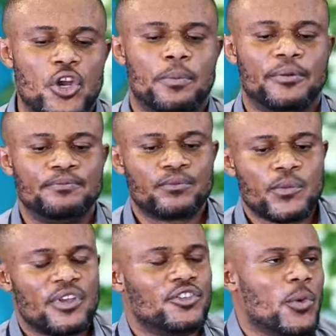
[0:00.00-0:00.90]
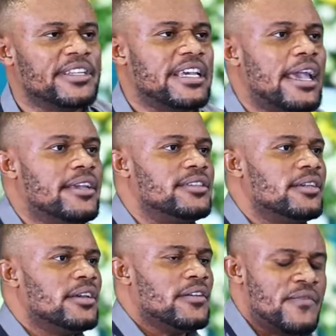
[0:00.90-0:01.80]
Job
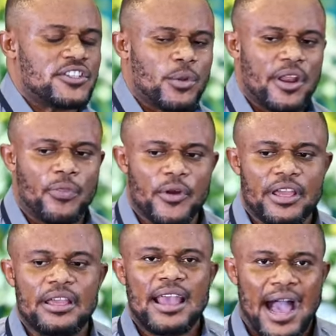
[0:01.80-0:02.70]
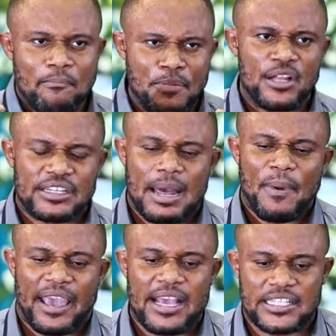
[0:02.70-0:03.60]
28, verse 23. I'm
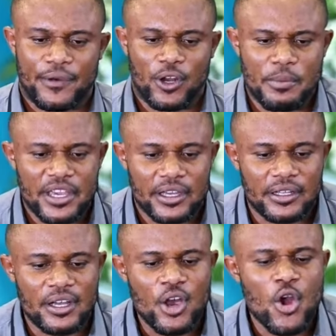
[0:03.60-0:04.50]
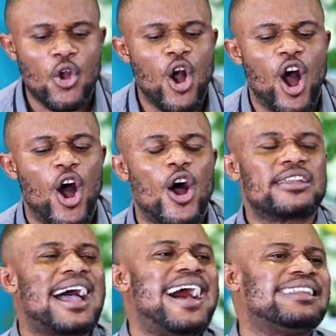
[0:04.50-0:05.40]
building up a case. Follow me.
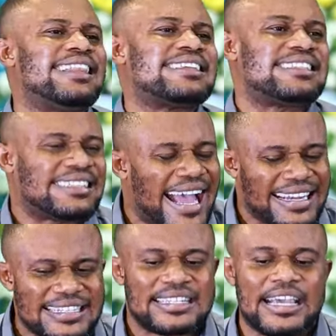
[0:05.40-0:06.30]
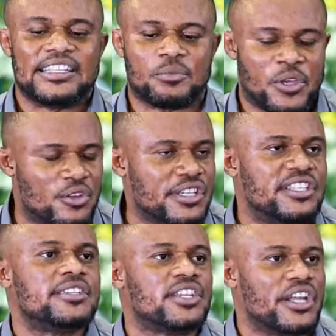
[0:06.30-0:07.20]
God understands it. We
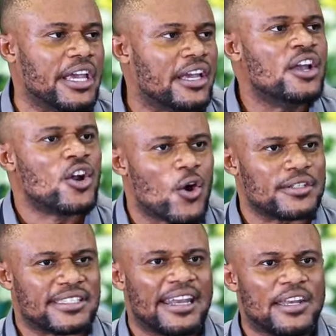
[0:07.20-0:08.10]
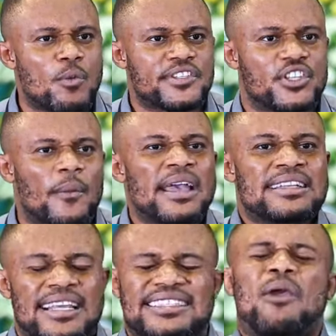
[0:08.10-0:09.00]
used it yesterday concerning wisdom.
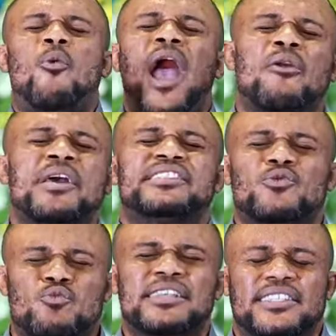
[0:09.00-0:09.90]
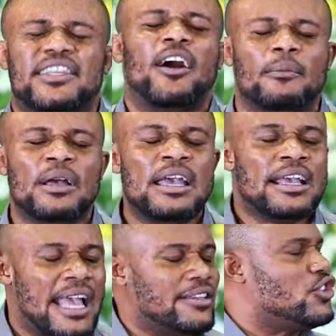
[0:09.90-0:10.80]
They say, Where is wisdom?
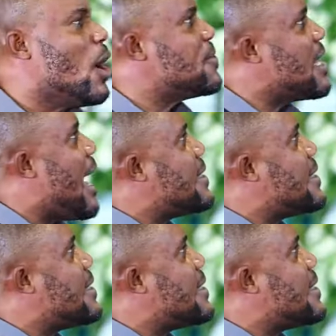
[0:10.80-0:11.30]
And Job